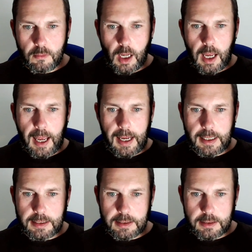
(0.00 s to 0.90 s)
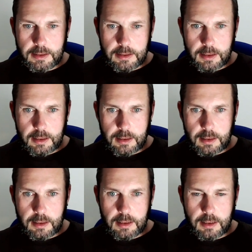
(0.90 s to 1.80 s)
and
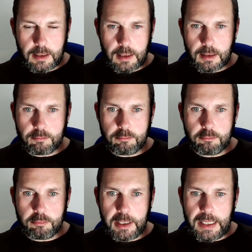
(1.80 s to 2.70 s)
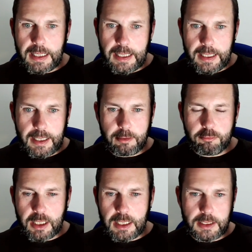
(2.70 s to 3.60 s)
I'm really,
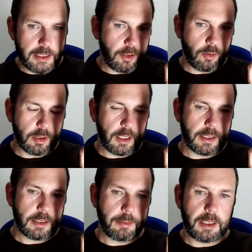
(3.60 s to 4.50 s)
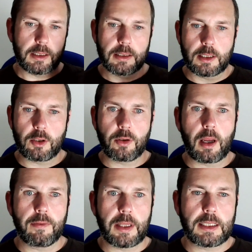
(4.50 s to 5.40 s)
really disorganised because I don't
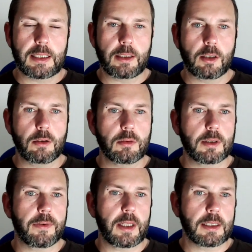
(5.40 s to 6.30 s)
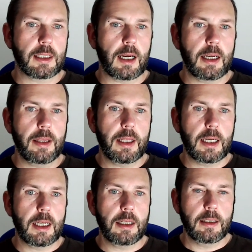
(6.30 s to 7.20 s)
have the scent notes for this
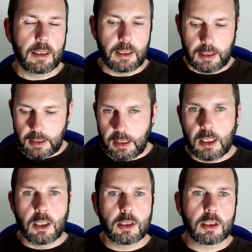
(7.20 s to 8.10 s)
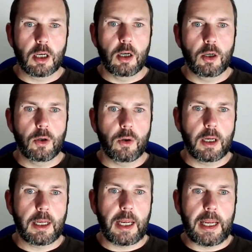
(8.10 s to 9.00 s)
either. So
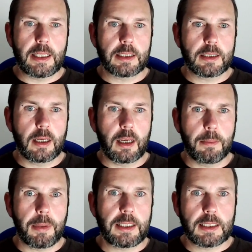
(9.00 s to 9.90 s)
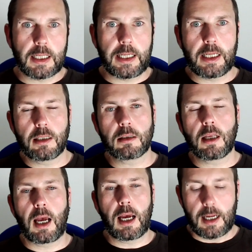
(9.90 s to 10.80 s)
it's basically
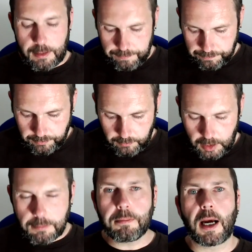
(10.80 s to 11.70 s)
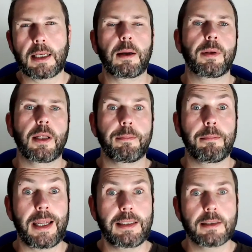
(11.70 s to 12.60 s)
pineapple and
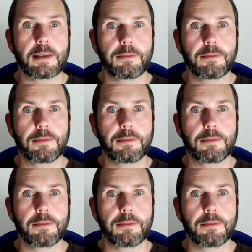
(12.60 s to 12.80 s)
mint.